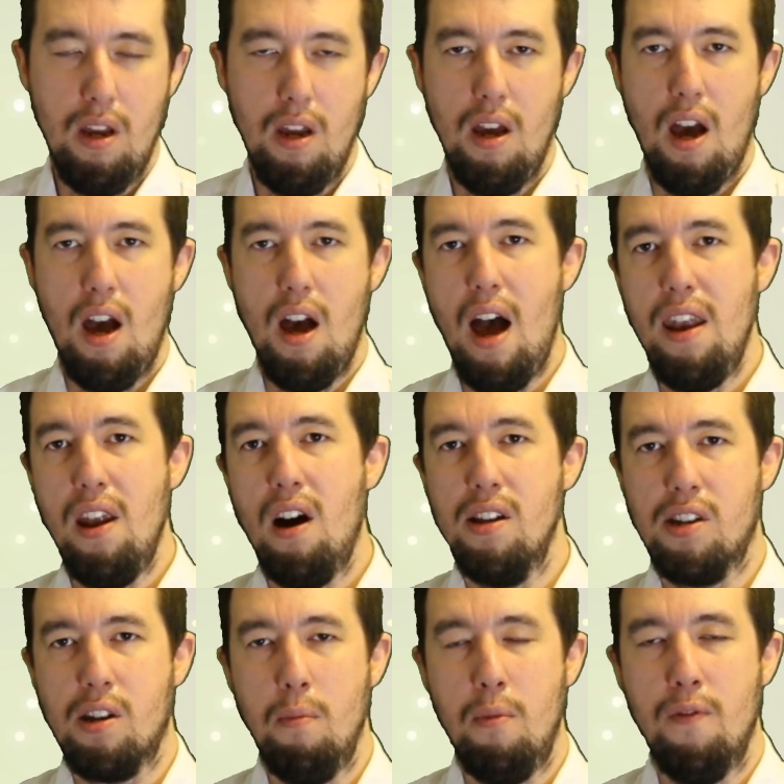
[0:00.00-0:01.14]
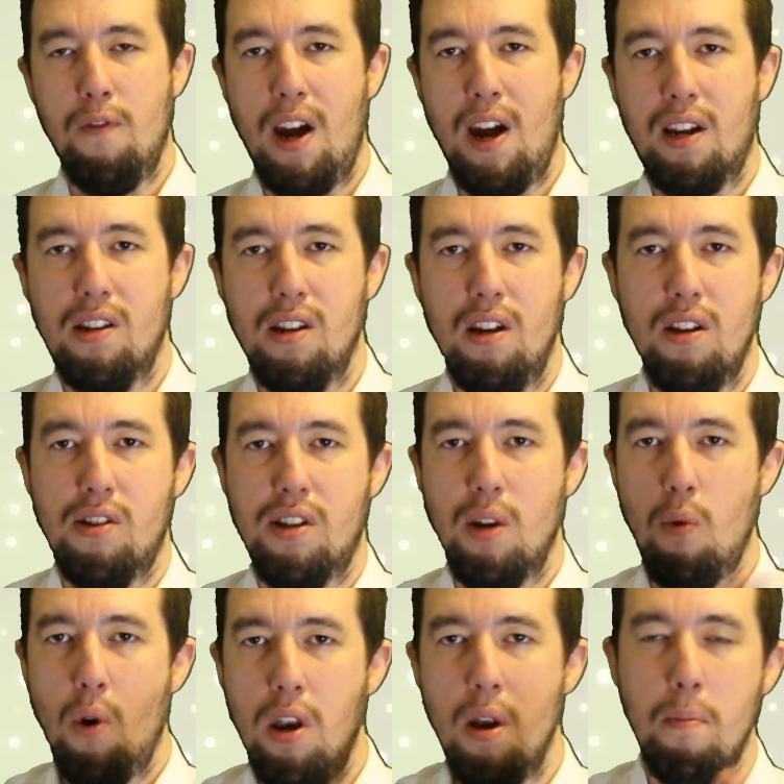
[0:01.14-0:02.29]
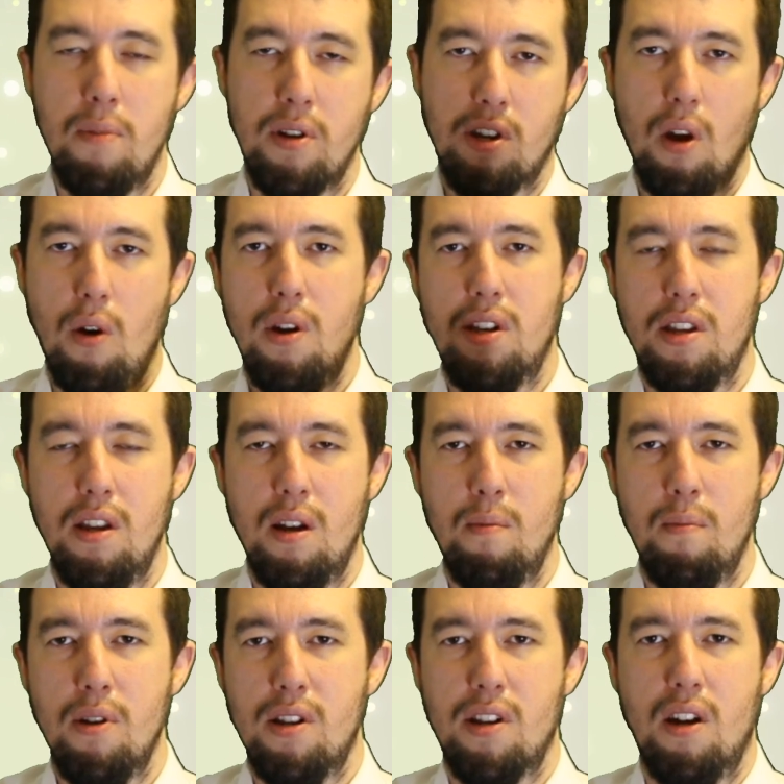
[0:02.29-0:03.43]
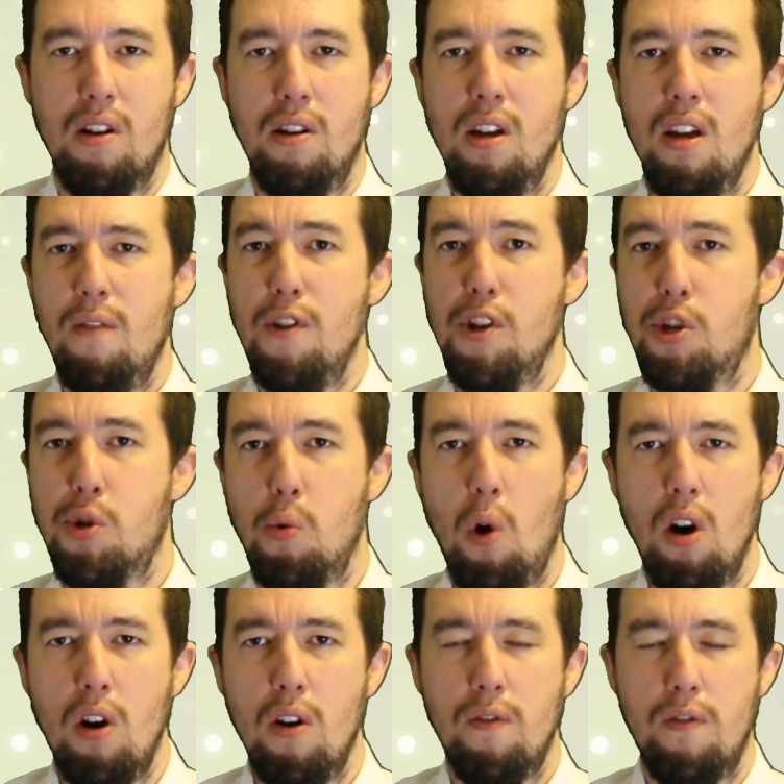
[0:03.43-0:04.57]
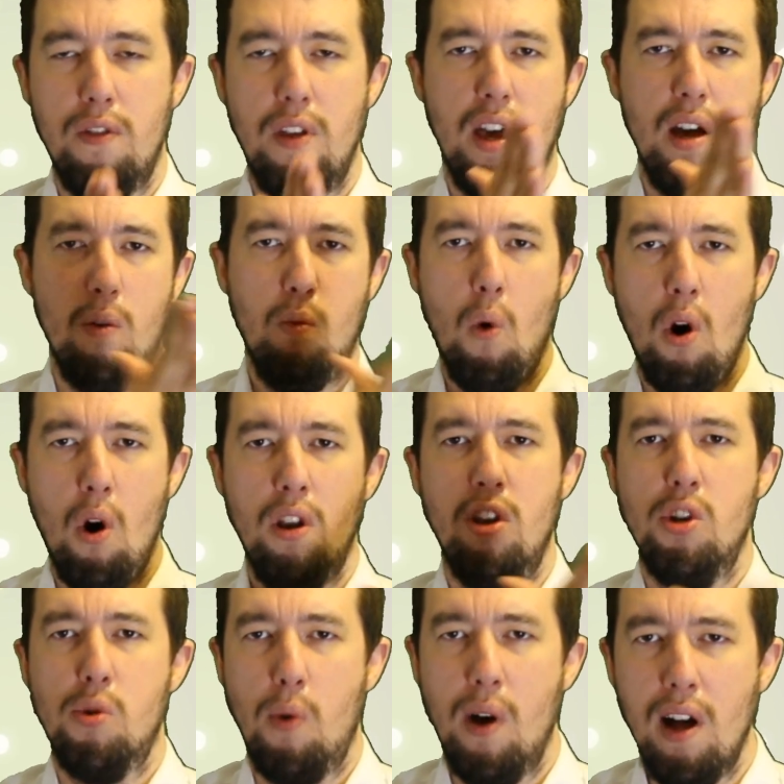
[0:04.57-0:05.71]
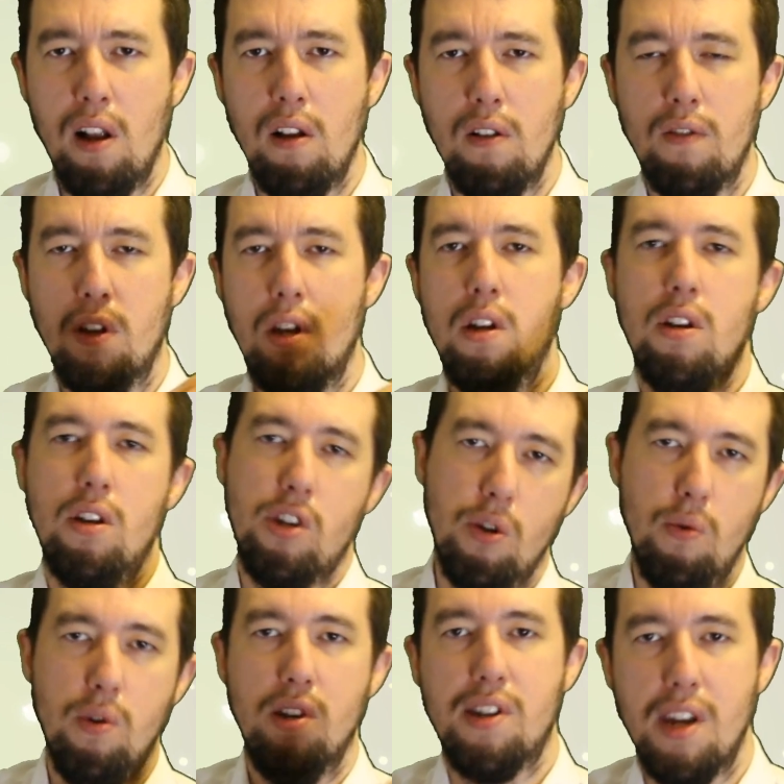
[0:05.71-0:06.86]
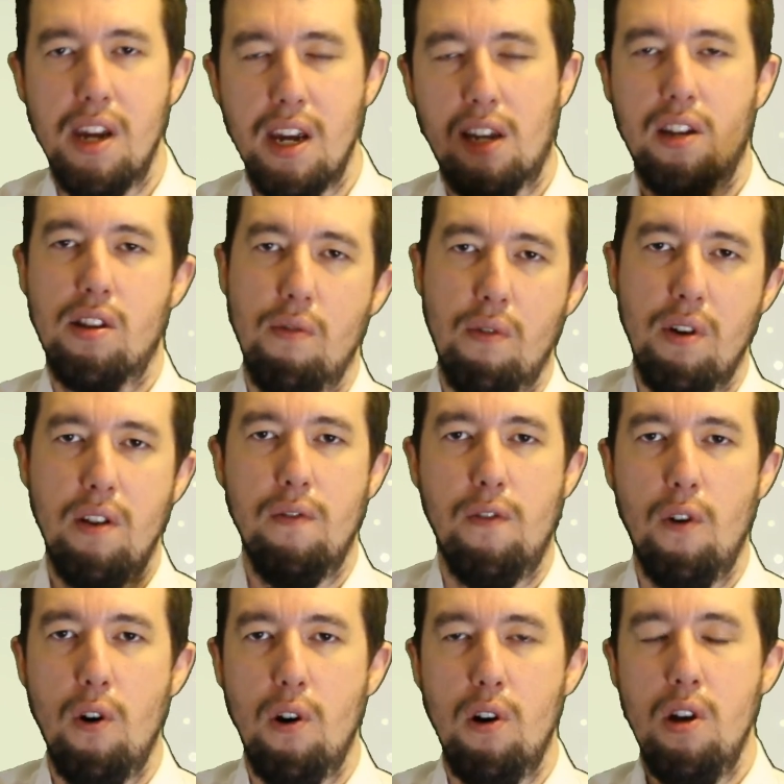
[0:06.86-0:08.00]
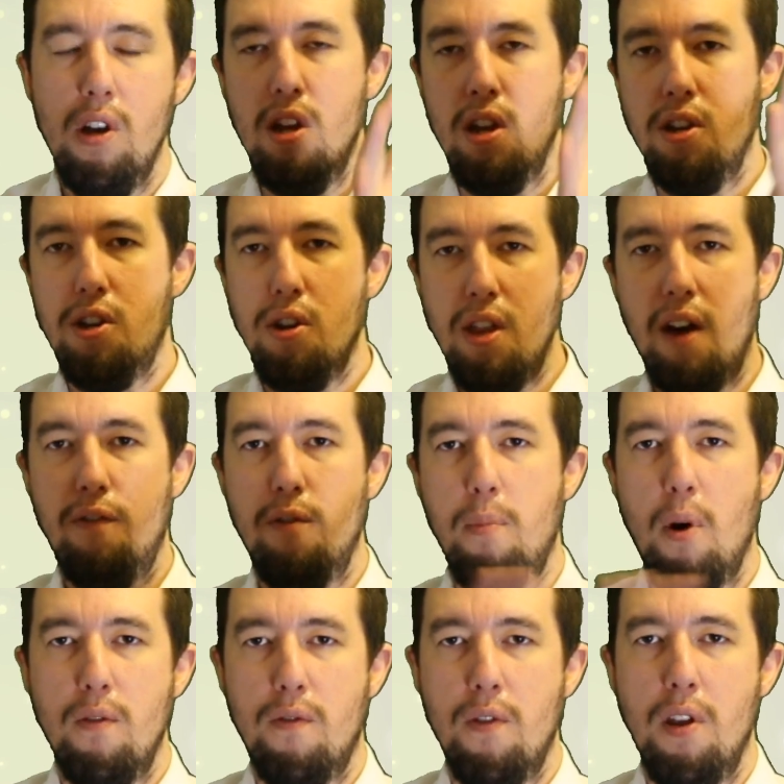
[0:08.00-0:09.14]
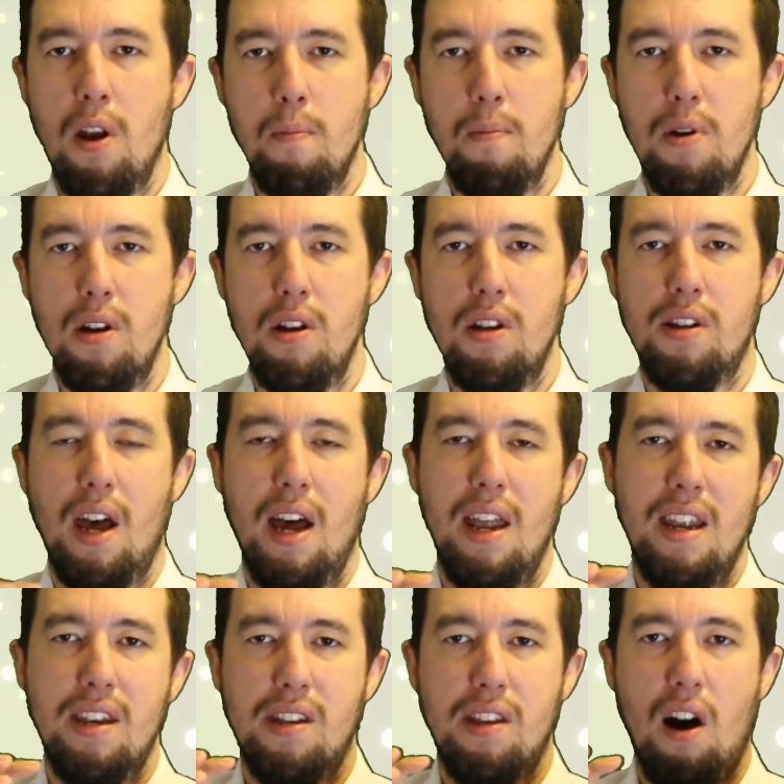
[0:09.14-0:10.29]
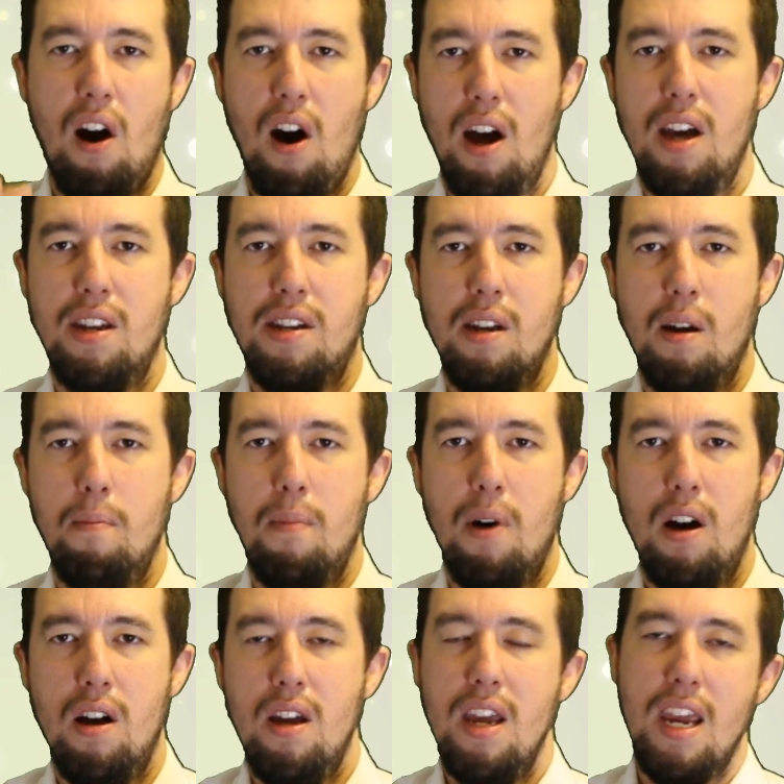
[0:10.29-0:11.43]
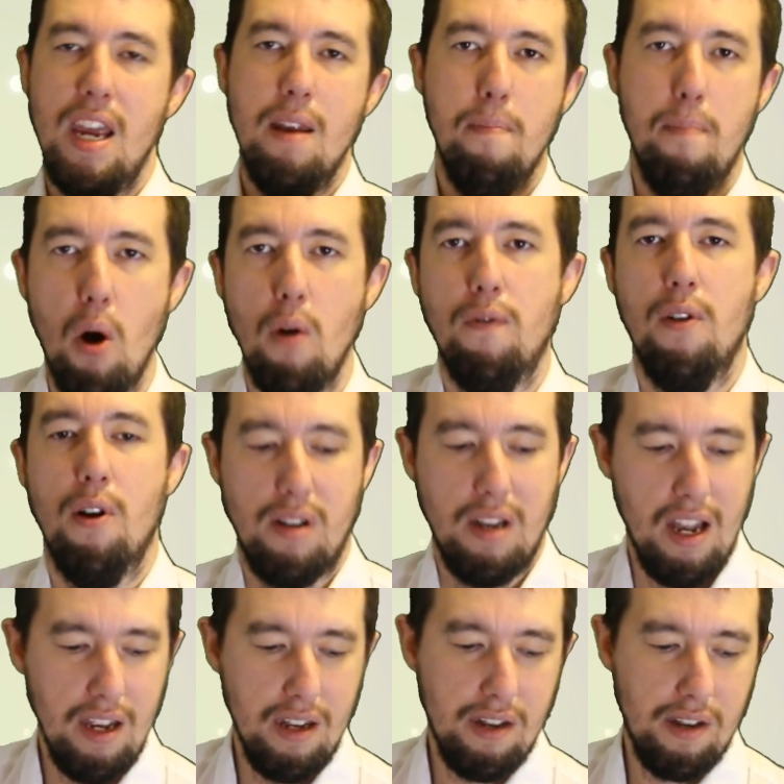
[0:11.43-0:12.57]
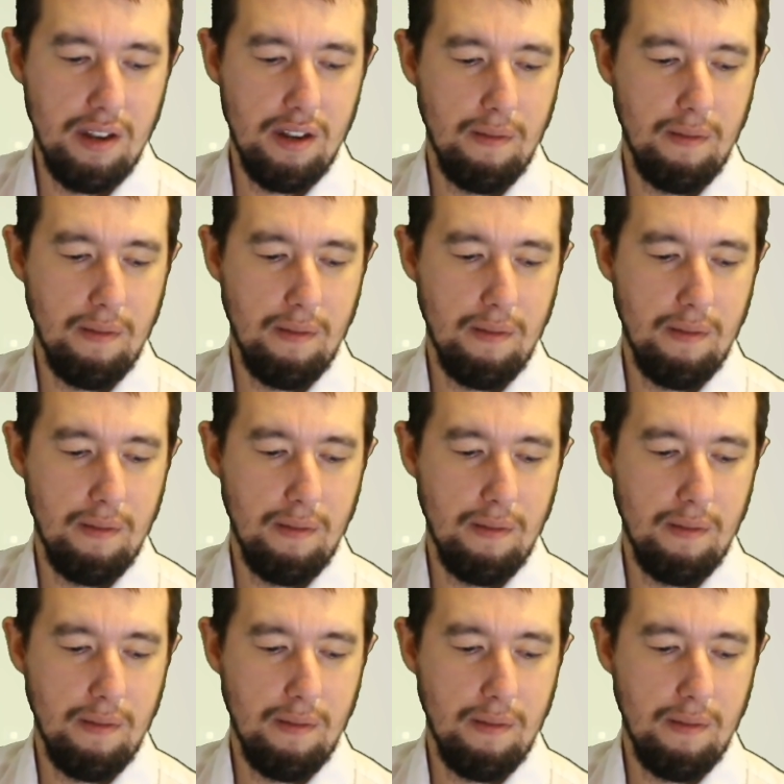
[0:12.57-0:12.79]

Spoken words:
And highest common factor, you see what numbers go into the number. So if it's 12, they're 1 and 12, 2 and 6, 3 and 4. You do that for both of the numbers, and it's the highest number in both of those lists.